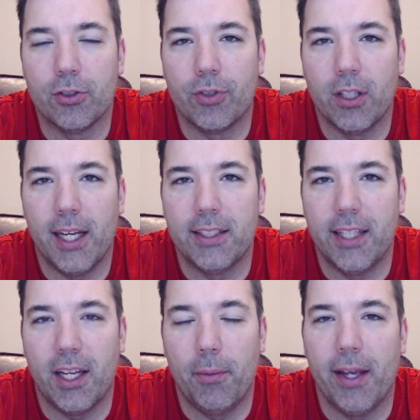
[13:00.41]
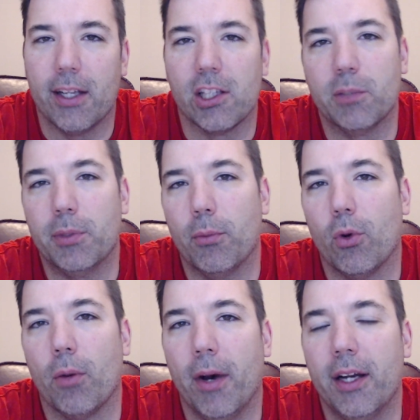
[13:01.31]
realize they can make a little bit
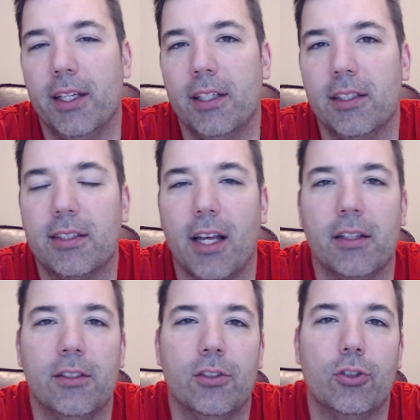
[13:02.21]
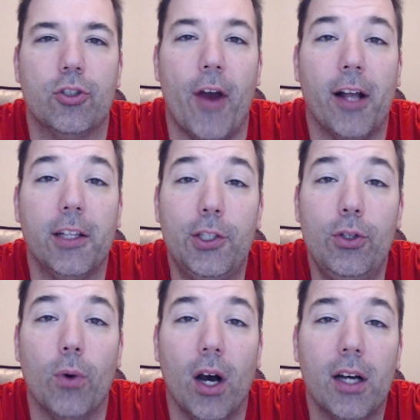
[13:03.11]
more money selling directly
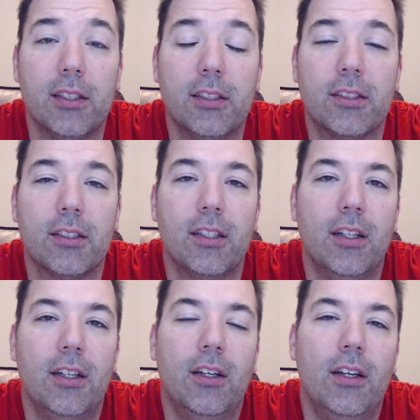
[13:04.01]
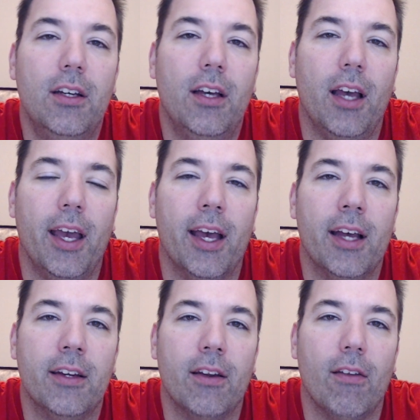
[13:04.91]
to us.
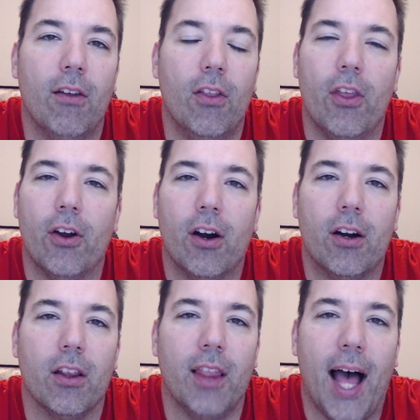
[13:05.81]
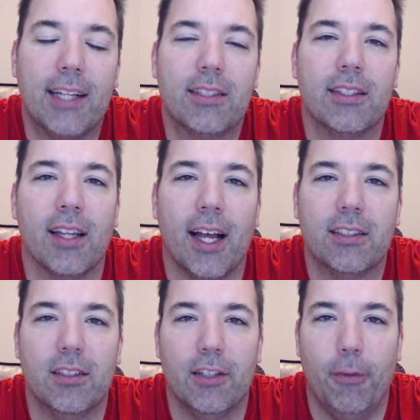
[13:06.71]
And there are lots and lots
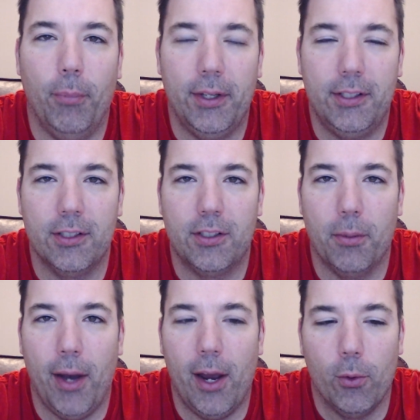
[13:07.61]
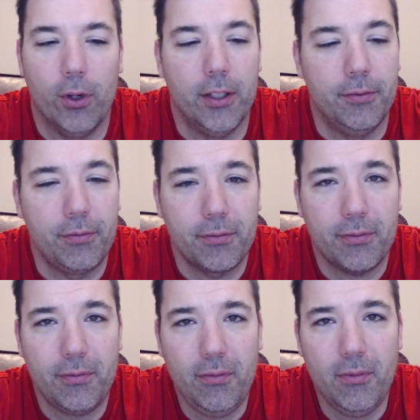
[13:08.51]
of different places to buy wood.
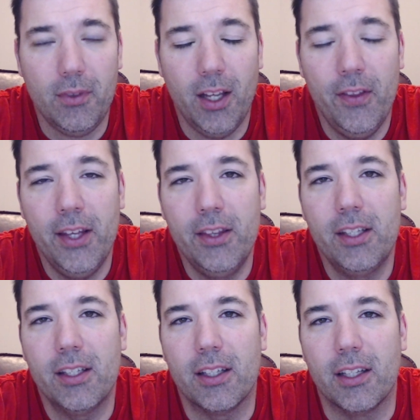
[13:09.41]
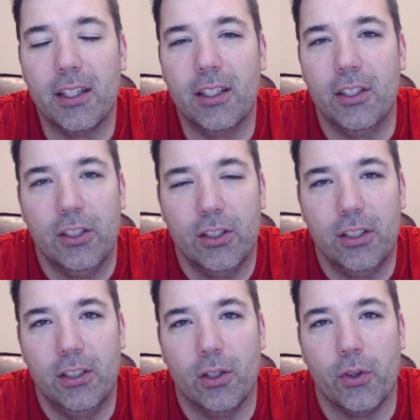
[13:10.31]
And then the
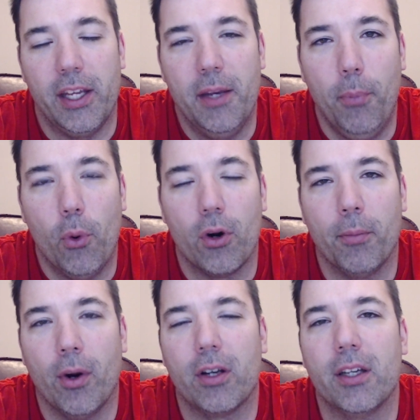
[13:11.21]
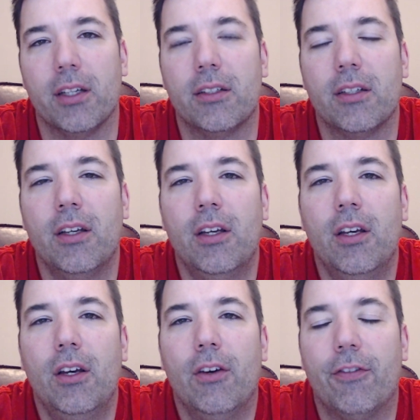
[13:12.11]
import market
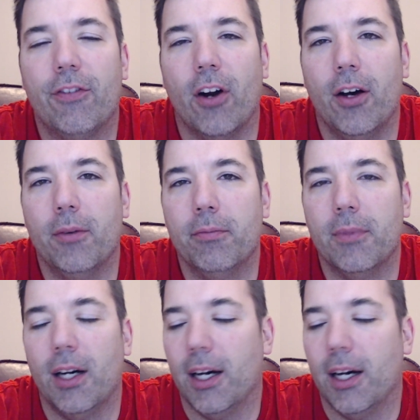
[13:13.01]
from